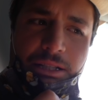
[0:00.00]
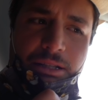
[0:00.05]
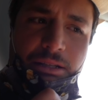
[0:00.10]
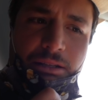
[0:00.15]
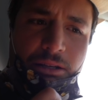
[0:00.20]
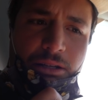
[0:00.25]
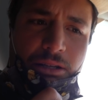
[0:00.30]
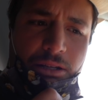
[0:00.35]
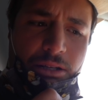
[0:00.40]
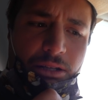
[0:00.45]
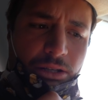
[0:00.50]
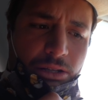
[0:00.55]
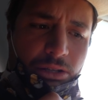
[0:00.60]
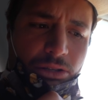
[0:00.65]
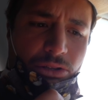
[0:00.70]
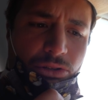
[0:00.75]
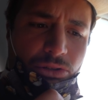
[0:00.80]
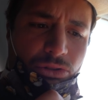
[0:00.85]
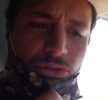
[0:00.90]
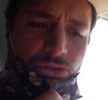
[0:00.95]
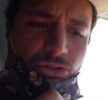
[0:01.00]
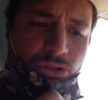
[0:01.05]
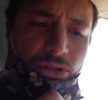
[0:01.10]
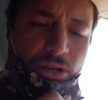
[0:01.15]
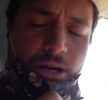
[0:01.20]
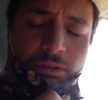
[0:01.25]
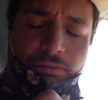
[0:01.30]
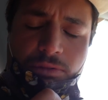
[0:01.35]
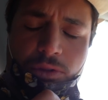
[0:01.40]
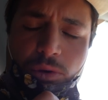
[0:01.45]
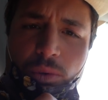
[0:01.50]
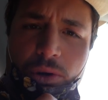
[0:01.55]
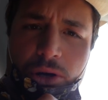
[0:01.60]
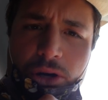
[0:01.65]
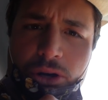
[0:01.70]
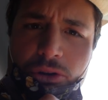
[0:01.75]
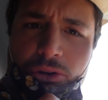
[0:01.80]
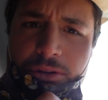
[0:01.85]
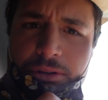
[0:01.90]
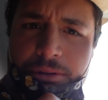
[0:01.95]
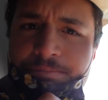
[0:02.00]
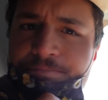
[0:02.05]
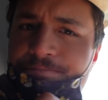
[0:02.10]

News of the World.